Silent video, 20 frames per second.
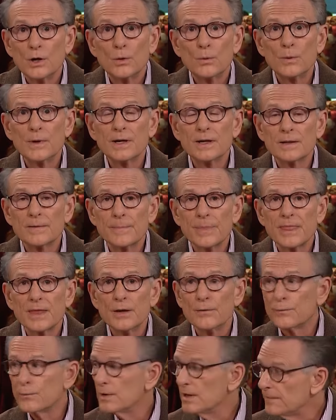Well,
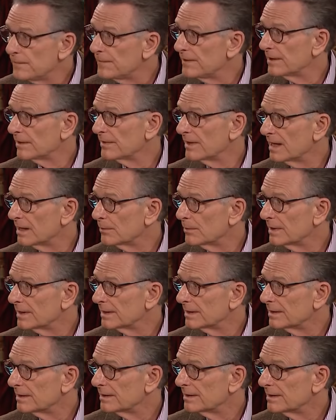if we feel that
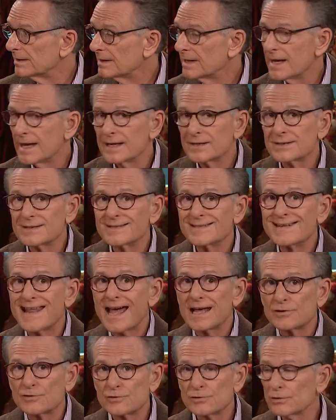way as
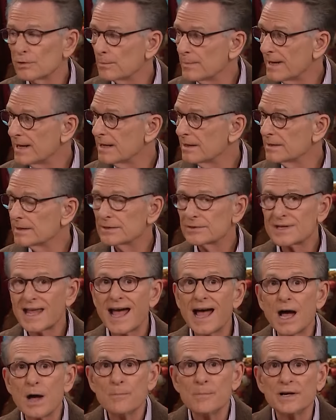natural parents,
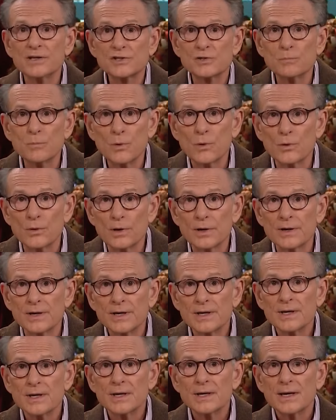how much more, how
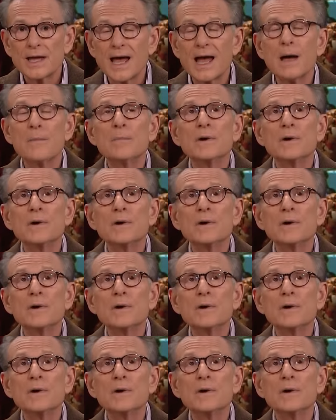much more, how